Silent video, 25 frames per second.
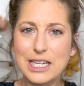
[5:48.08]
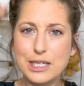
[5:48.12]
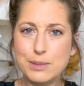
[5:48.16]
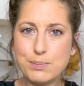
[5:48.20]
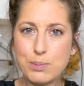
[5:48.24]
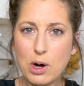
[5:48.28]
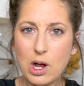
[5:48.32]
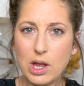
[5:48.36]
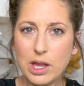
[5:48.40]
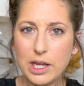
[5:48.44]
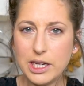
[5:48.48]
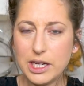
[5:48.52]
It's
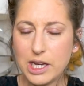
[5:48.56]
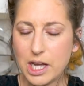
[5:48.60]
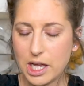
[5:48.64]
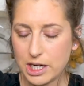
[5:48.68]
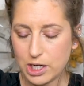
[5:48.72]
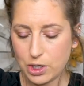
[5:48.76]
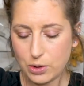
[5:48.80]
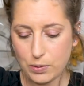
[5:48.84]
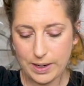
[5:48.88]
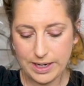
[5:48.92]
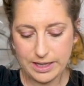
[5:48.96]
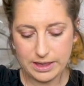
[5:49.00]
probably not
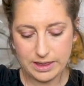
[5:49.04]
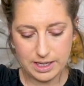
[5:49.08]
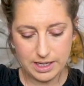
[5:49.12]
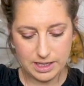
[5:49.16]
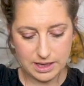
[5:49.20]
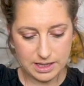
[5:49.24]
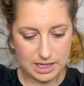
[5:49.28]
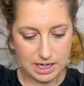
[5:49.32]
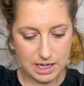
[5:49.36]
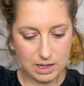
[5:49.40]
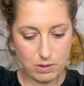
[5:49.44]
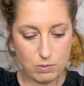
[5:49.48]
a great
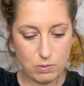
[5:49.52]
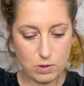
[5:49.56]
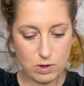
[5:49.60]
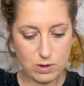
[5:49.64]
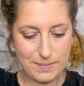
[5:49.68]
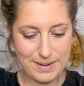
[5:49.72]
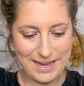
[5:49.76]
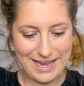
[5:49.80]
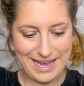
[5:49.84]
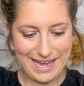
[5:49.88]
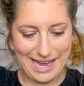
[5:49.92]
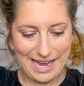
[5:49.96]
thing that I wore
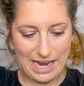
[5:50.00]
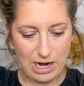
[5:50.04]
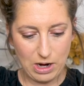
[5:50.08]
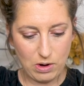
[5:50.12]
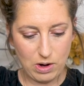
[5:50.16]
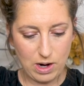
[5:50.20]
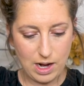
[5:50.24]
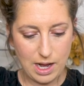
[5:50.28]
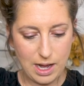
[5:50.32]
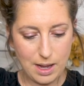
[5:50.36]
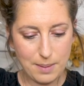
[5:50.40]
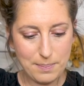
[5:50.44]
my
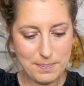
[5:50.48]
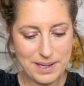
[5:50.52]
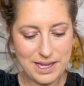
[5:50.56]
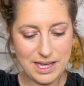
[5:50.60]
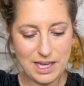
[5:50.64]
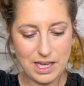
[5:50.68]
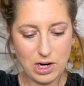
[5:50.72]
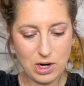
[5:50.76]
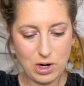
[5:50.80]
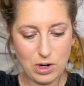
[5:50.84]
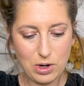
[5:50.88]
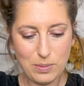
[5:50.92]
hair up
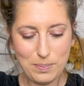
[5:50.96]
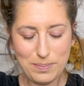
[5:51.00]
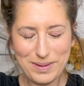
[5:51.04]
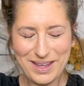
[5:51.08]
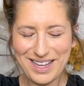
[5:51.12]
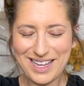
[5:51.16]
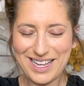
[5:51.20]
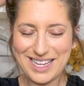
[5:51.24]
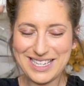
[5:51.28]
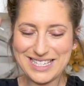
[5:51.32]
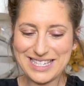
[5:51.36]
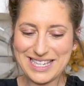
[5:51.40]
here
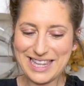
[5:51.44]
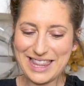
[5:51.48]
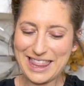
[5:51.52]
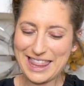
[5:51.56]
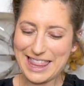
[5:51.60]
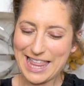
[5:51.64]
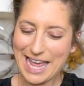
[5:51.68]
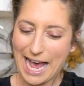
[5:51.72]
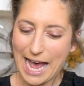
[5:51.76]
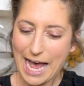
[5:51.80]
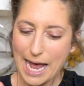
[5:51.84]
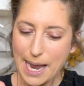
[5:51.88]
because
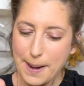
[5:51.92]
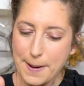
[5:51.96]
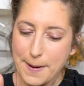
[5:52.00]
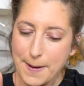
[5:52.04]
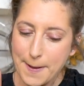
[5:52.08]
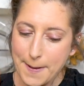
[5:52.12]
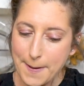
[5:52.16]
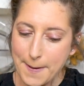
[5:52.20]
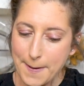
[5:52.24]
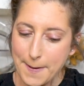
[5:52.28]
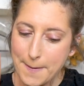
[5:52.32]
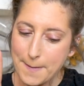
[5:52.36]
that
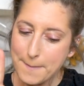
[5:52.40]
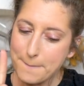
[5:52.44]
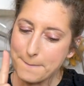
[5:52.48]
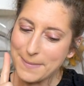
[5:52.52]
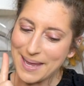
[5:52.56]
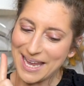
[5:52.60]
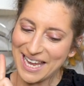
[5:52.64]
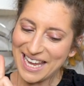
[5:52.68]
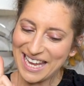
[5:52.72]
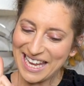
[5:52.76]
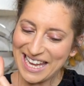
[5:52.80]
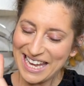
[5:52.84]

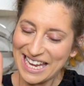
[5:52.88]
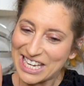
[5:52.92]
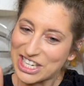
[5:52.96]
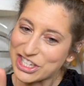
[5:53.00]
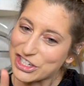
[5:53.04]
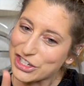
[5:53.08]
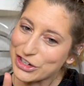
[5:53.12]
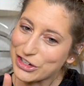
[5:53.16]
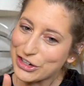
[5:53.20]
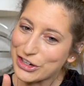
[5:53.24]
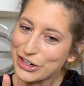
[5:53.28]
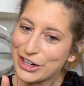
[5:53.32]
may
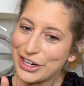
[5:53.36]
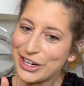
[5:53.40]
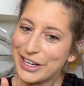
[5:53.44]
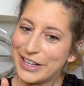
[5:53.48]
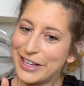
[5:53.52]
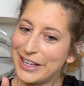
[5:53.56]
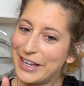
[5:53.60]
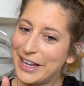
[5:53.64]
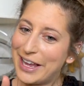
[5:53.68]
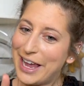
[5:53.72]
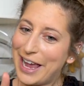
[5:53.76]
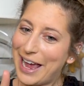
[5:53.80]
hinder
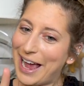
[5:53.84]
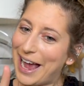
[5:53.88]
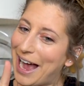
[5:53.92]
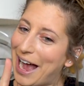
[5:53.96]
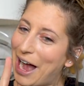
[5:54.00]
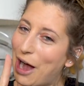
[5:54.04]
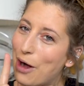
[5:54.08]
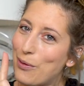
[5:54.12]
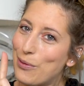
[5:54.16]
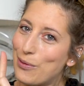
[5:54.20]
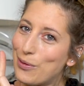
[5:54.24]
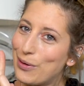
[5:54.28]

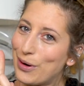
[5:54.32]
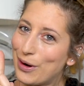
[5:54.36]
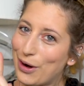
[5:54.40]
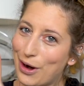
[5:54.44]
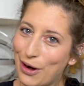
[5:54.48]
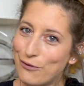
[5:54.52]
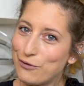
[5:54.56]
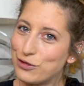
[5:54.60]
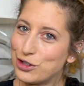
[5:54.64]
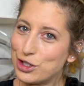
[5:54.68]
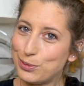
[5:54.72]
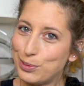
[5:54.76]
how
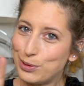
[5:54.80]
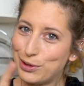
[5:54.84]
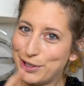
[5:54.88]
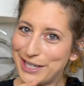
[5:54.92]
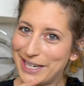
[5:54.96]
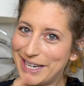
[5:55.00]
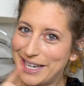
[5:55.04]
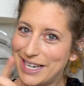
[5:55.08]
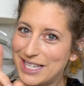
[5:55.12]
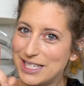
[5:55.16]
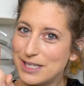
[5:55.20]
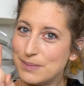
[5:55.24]
comfortable
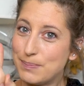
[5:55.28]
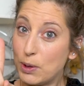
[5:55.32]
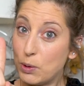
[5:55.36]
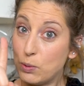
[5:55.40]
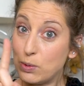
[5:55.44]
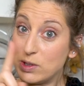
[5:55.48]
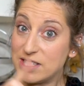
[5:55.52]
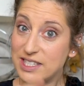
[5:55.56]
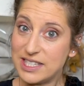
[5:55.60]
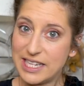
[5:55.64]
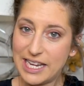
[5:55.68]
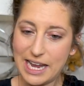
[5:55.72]
it is, but
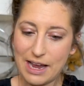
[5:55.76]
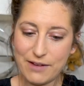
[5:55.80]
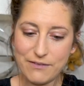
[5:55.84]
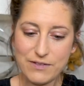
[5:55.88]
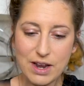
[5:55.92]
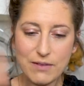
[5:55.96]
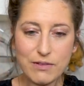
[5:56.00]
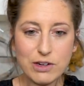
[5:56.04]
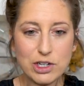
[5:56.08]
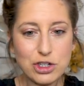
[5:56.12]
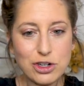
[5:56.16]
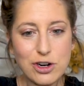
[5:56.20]
we'll see. I've
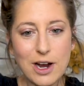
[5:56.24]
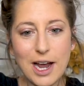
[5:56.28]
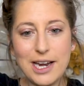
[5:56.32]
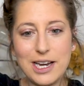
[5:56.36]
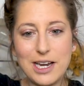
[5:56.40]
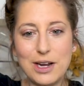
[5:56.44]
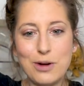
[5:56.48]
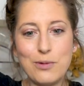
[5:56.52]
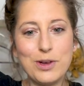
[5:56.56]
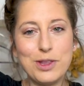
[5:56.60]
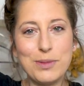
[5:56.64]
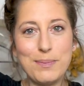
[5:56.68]
never tried
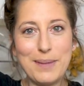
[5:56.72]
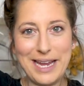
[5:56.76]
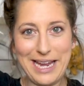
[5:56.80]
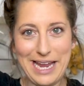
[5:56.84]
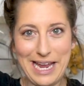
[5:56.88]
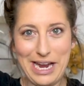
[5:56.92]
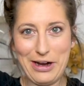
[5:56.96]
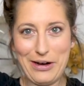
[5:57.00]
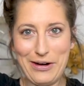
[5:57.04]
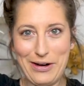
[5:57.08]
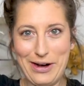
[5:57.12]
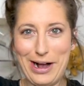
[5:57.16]
it with my
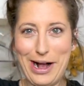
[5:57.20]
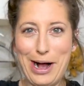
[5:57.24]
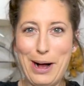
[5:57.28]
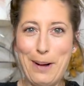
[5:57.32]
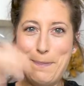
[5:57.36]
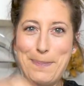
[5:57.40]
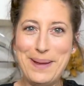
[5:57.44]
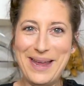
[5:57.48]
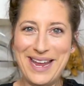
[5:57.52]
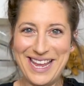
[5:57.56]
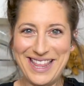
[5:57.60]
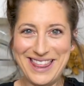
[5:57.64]
hair
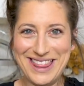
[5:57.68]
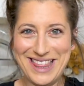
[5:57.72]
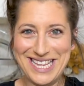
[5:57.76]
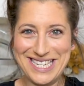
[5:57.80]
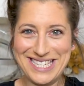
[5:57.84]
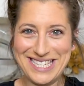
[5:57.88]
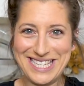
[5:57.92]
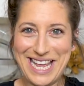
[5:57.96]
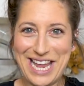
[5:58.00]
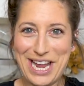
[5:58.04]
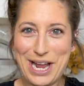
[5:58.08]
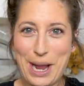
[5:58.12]
up in
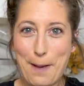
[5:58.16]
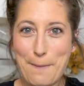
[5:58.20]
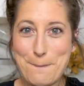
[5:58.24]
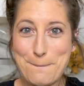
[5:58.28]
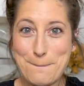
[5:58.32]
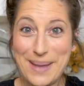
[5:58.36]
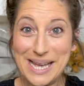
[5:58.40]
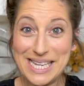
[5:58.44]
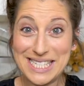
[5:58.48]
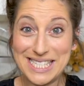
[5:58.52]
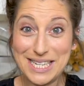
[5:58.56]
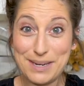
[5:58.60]
this like
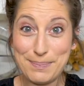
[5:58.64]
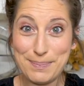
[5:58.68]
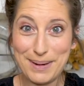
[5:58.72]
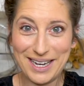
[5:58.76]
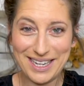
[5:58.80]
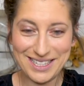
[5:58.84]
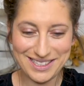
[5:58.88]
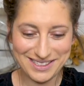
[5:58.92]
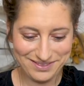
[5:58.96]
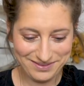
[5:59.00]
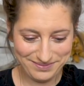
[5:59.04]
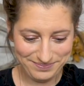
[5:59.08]
messy
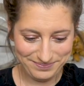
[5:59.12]
bun.